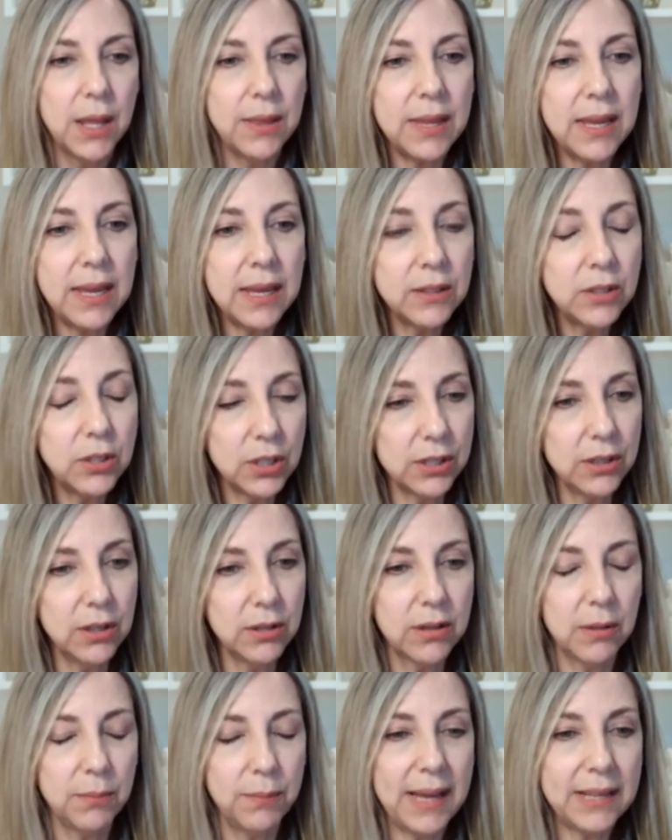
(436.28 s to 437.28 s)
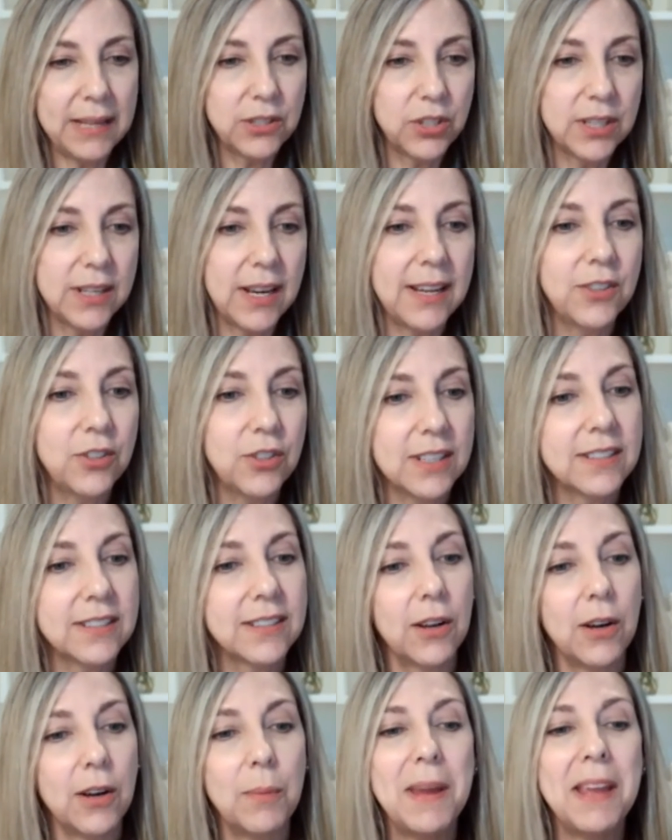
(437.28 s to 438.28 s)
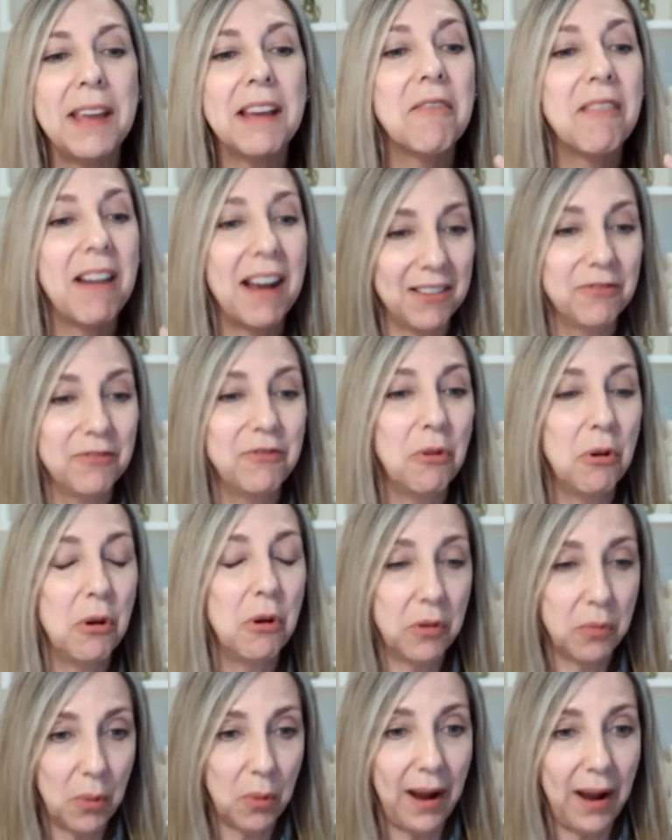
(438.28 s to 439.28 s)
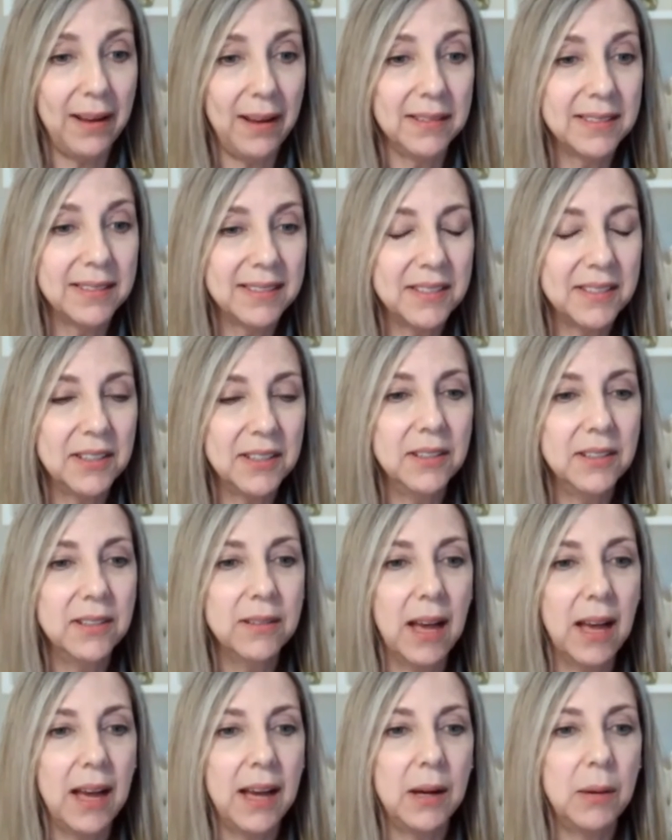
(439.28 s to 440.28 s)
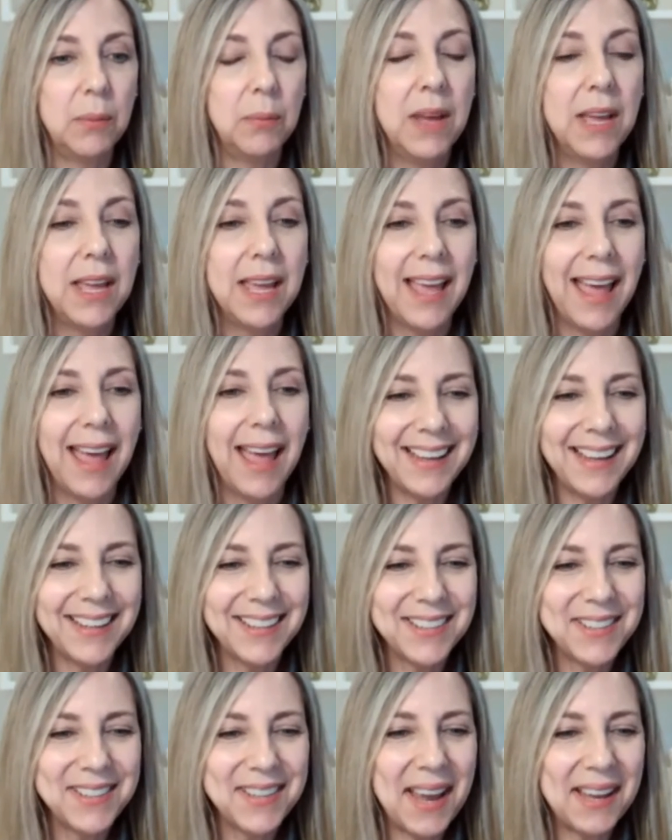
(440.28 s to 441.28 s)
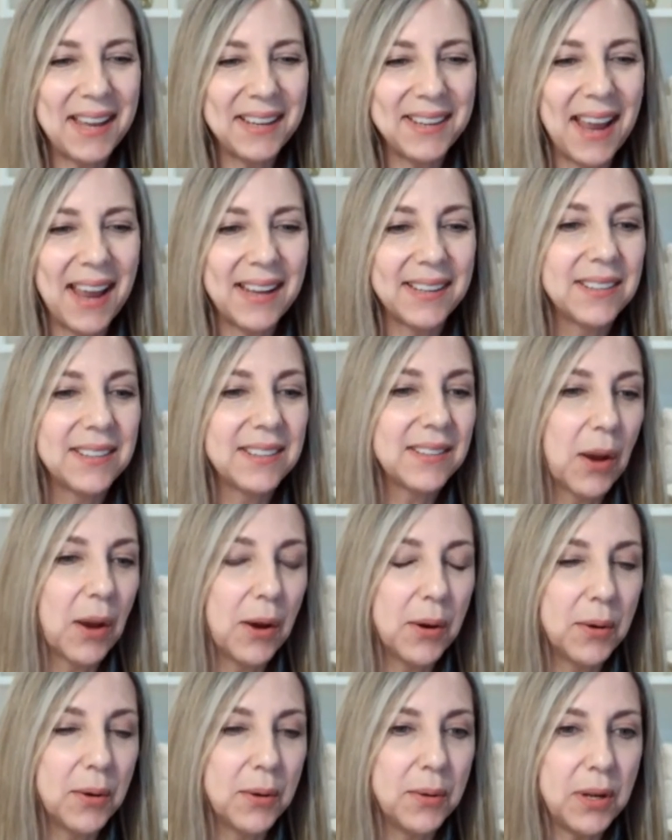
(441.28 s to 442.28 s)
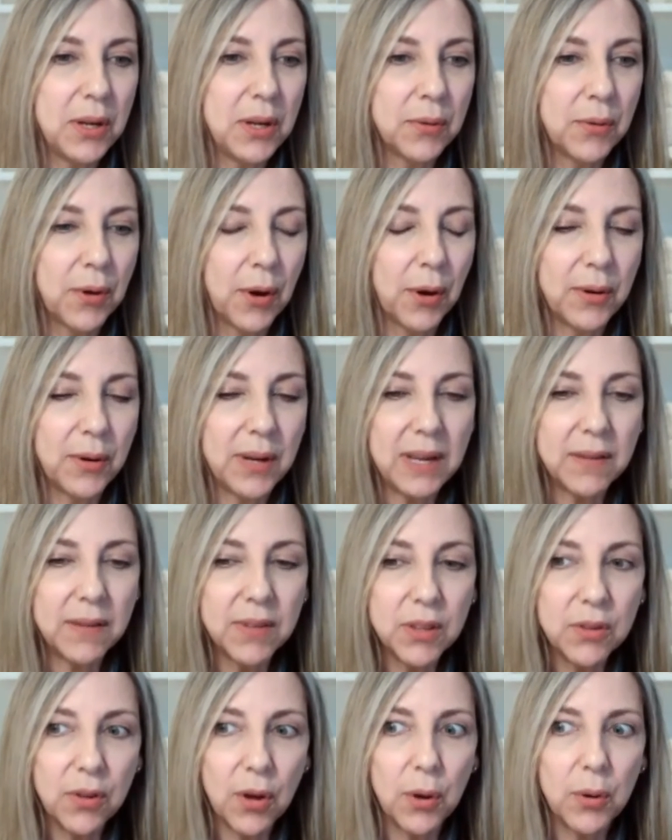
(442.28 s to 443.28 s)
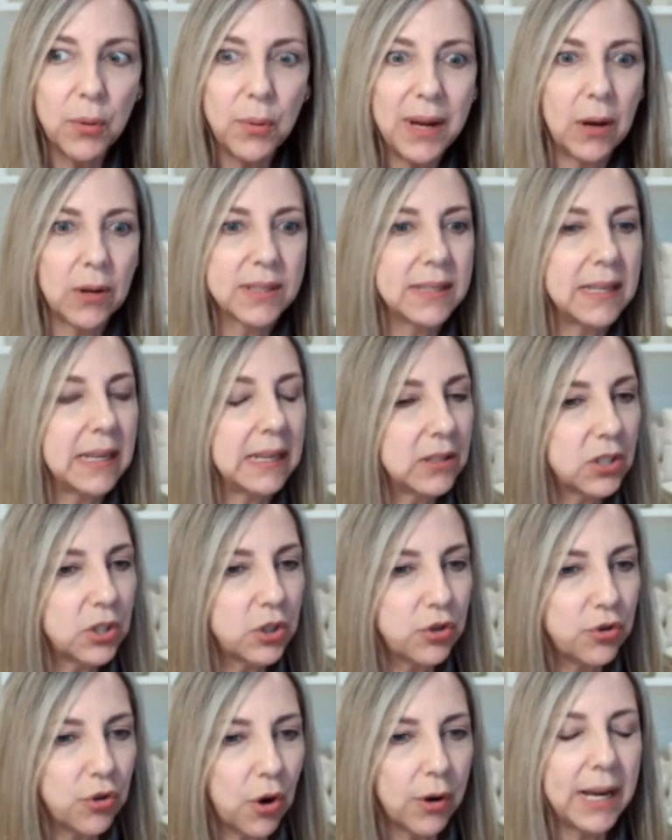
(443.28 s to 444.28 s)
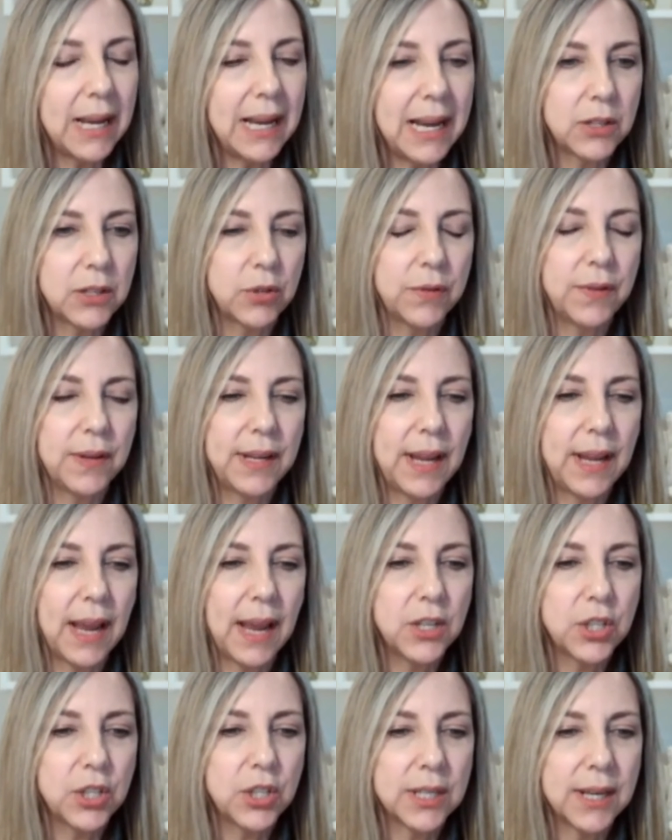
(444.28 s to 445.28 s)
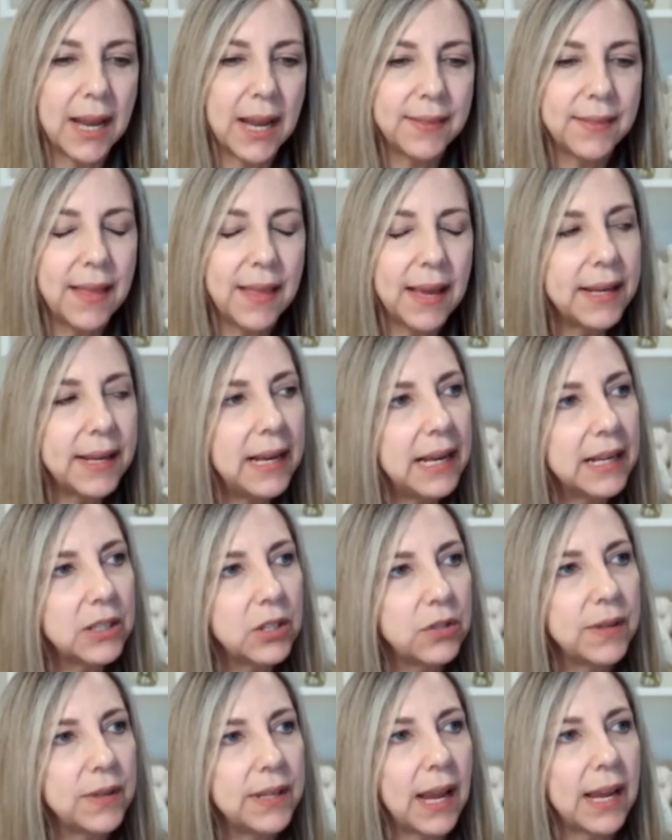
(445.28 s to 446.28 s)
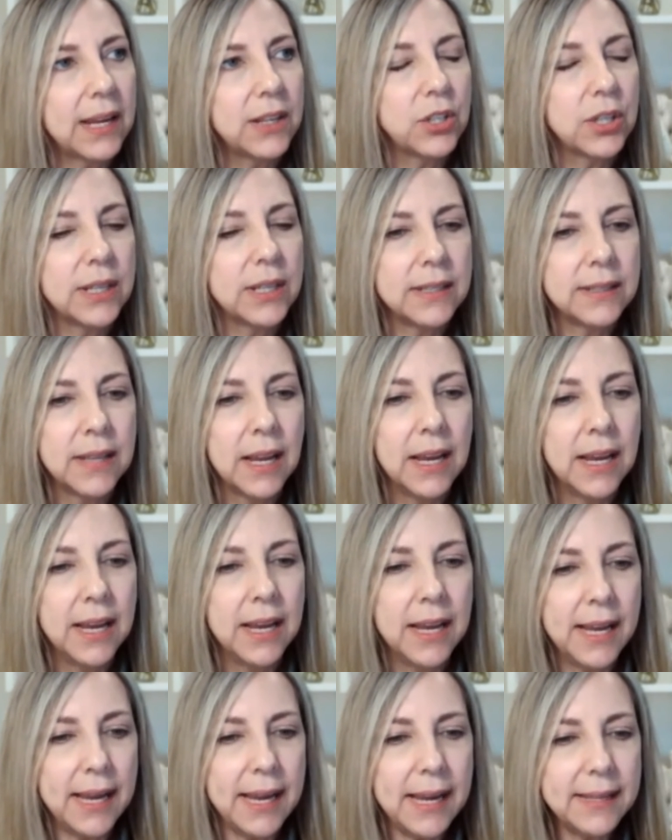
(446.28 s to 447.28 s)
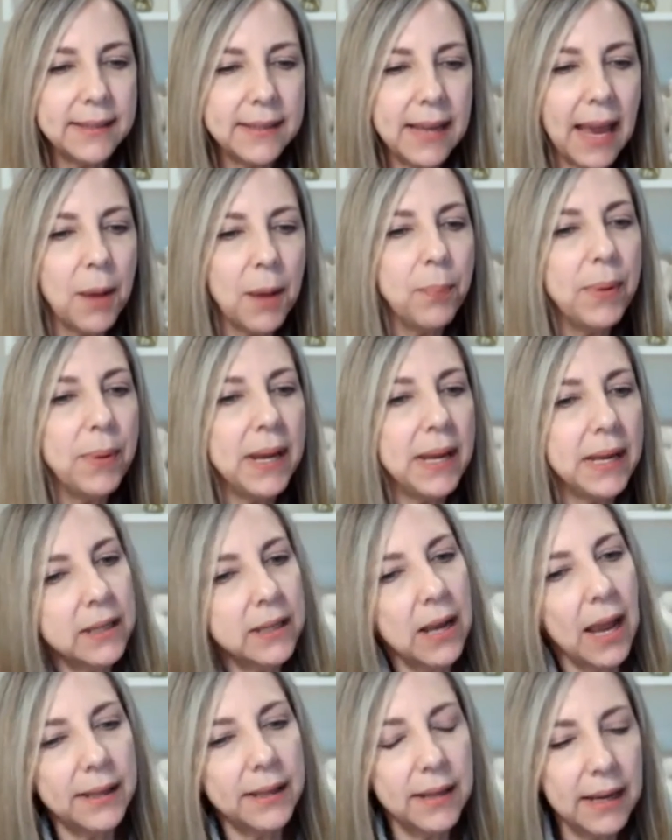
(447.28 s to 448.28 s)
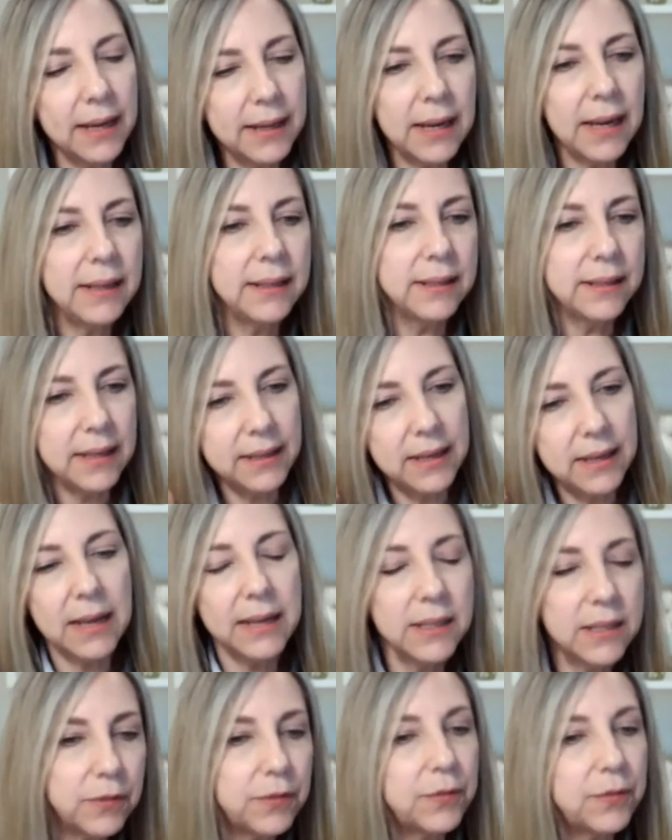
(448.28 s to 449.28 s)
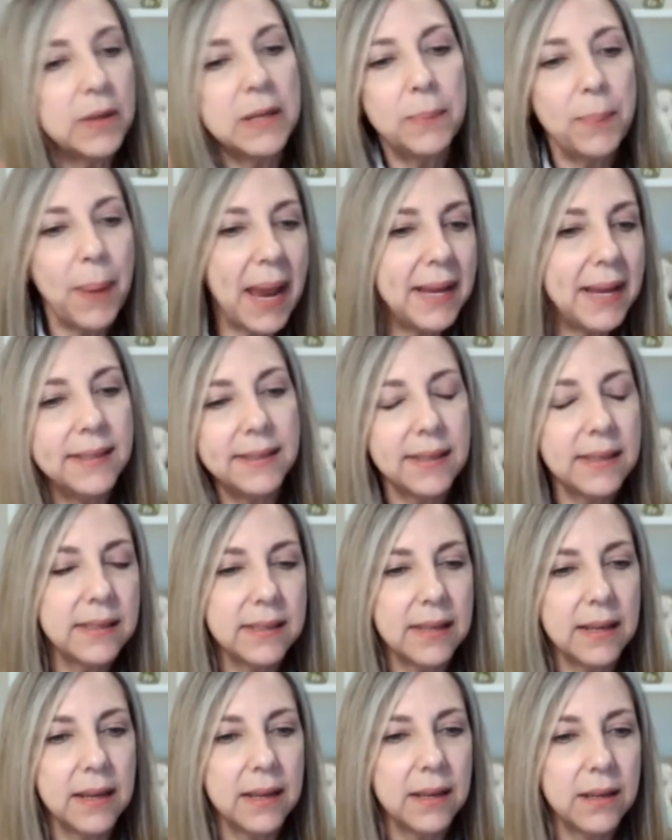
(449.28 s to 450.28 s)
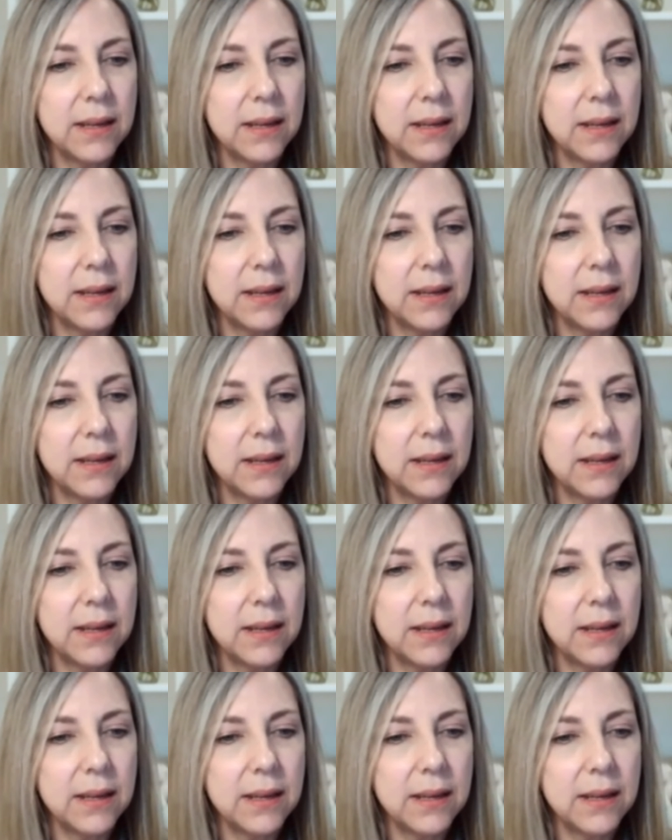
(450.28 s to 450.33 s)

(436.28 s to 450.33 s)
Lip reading: The internal combustion engine is going to be around for a while still. And so, you know, even though we are seeing strong electrification, and that electrification is happening at different paces